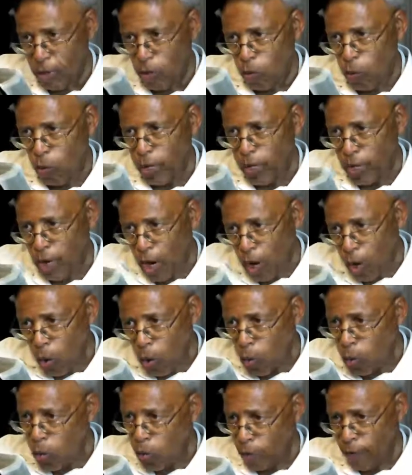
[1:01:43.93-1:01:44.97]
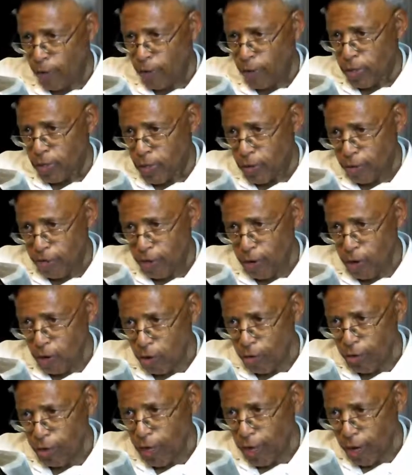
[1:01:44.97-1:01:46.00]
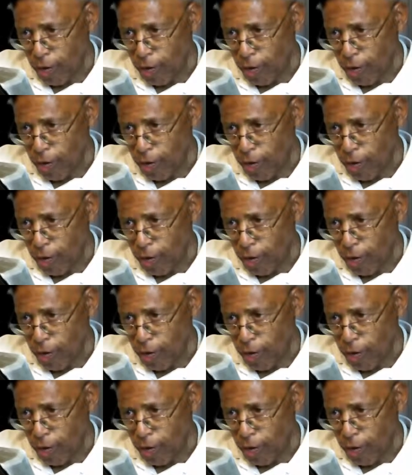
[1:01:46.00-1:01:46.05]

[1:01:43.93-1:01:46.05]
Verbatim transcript: We know that if an earthly